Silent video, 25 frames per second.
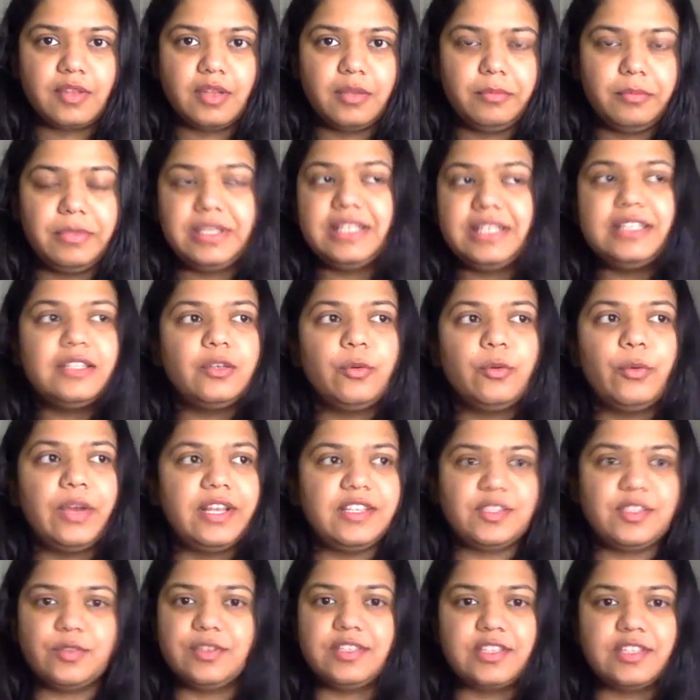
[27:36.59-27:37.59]
But either way,
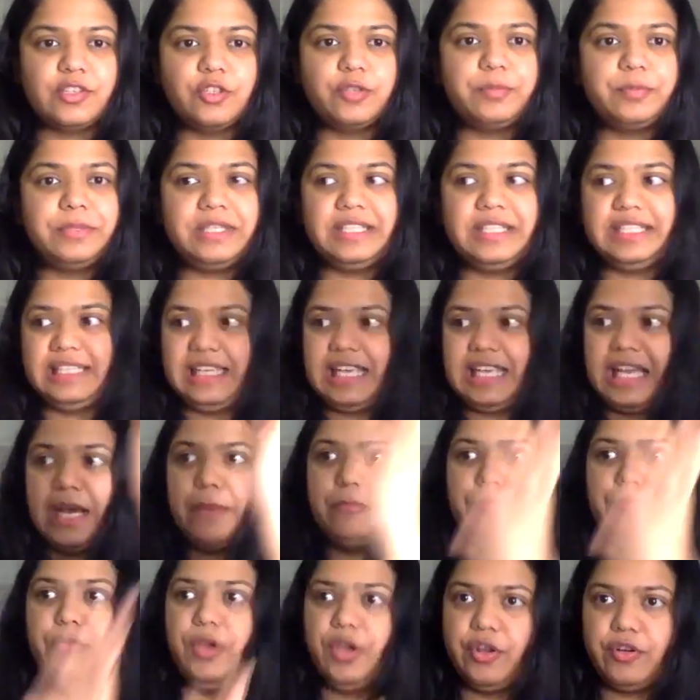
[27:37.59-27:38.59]
so it could be a
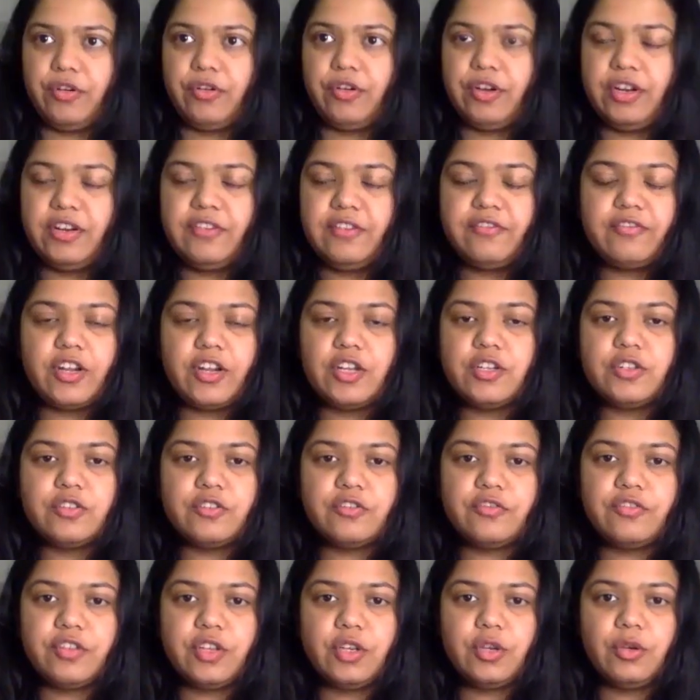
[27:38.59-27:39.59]
mirror in front of
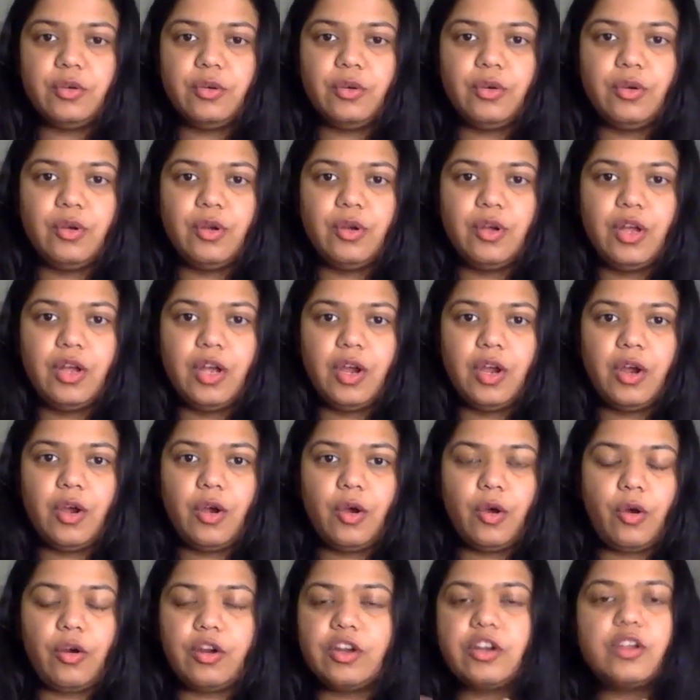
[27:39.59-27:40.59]
you,
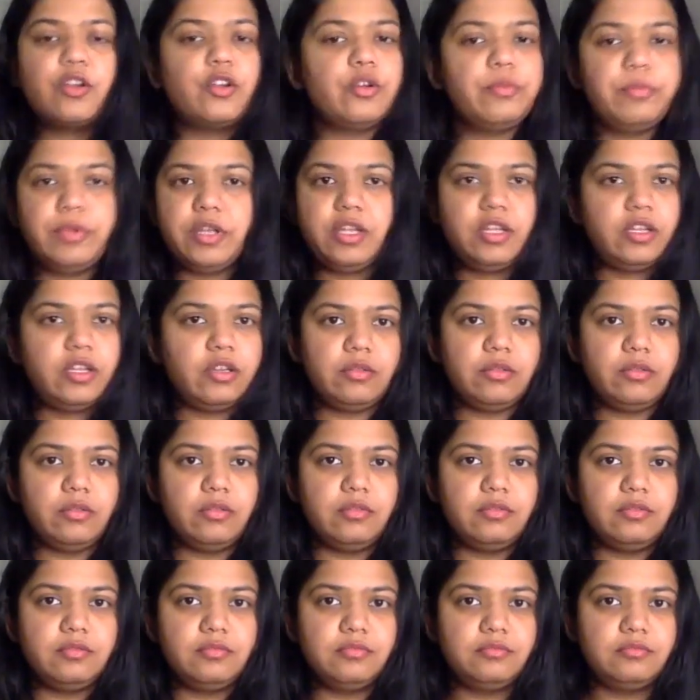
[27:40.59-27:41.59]
or it could be you,
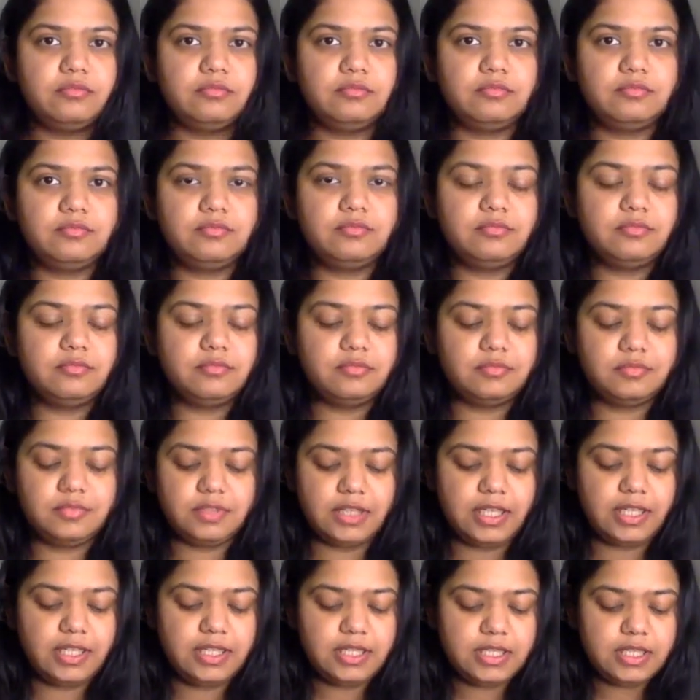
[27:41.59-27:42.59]

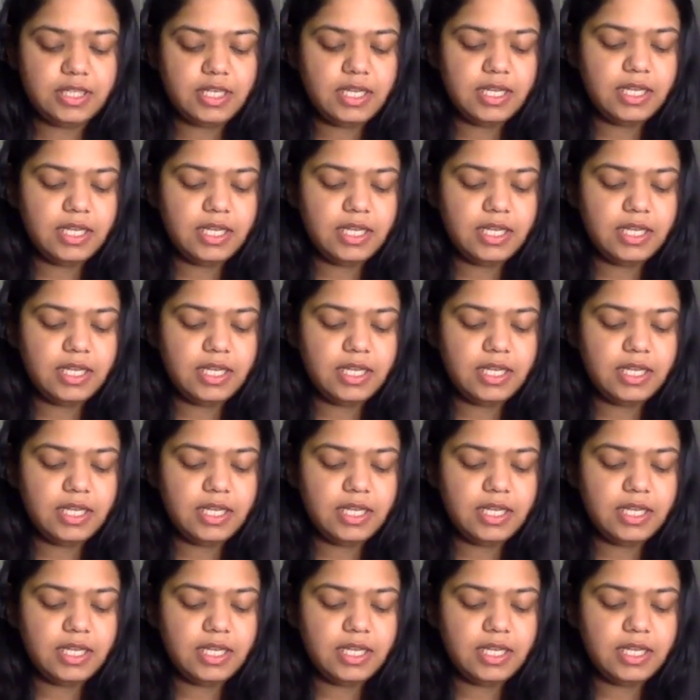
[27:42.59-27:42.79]
right?